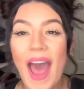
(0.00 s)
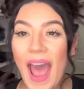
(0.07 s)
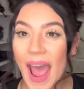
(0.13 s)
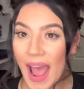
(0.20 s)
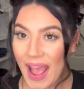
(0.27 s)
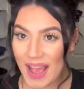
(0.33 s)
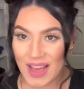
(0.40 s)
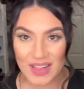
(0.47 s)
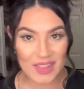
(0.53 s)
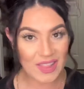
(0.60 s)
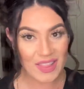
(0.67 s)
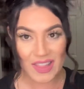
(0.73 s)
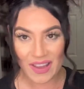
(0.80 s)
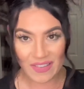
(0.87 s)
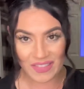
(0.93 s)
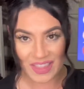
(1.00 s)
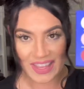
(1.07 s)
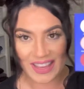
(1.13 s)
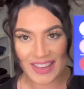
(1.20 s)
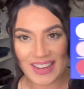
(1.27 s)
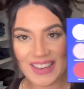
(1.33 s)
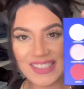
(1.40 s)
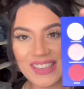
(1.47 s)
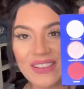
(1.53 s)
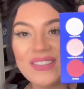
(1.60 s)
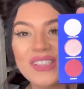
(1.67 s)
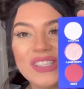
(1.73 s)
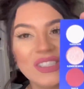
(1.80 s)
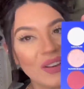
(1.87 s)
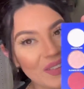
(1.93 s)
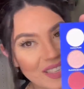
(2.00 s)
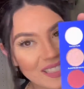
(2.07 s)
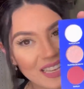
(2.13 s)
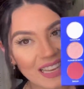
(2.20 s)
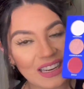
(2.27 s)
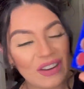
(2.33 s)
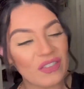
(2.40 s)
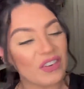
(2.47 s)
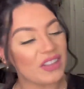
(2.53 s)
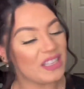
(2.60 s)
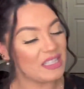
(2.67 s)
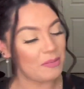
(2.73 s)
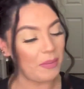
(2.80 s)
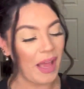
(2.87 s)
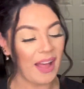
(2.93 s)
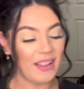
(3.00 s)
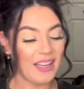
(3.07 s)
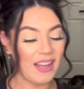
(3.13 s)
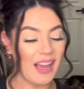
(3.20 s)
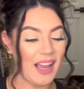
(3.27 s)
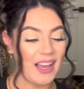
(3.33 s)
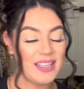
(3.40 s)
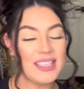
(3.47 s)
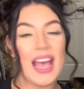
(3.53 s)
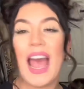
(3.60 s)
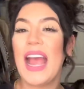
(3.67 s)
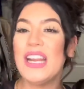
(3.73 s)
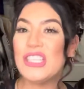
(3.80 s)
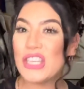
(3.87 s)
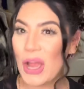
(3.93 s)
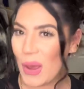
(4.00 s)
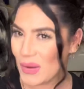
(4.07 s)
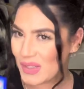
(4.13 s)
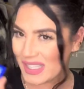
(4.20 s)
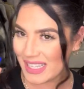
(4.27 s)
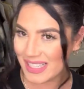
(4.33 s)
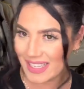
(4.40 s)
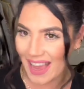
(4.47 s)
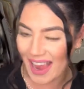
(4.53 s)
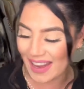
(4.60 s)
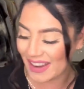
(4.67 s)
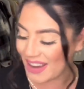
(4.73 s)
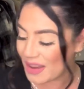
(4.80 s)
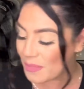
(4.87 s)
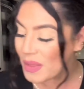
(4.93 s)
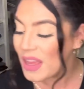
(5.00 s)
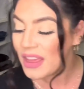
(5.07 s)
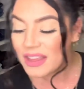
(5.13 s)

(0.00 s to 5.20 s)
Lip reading: I love this. I'm so excited for this palette, guys. I chose this item.